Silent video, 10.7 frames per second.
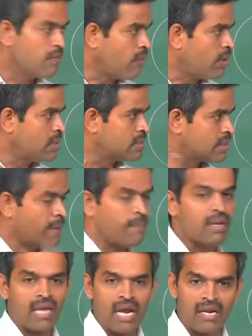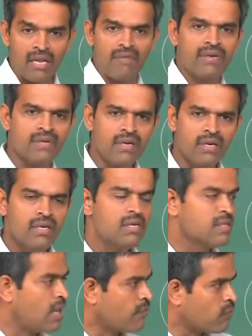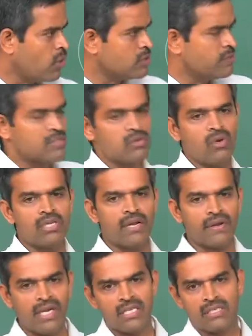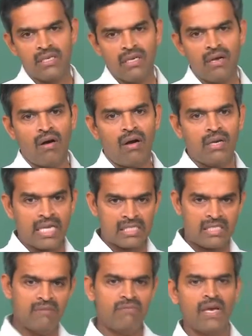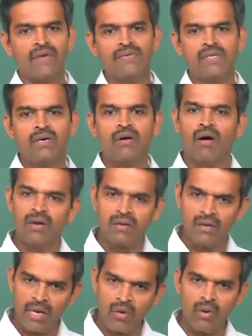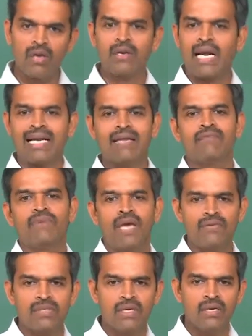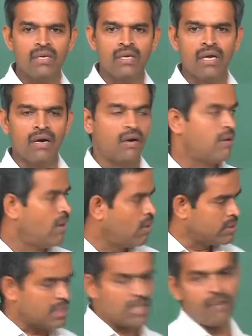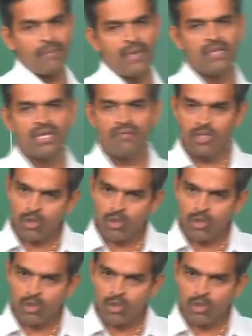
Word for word: for its M and K derivation. Then of course we showed the results on extreme waves on regular and random waves uh, on TLP then we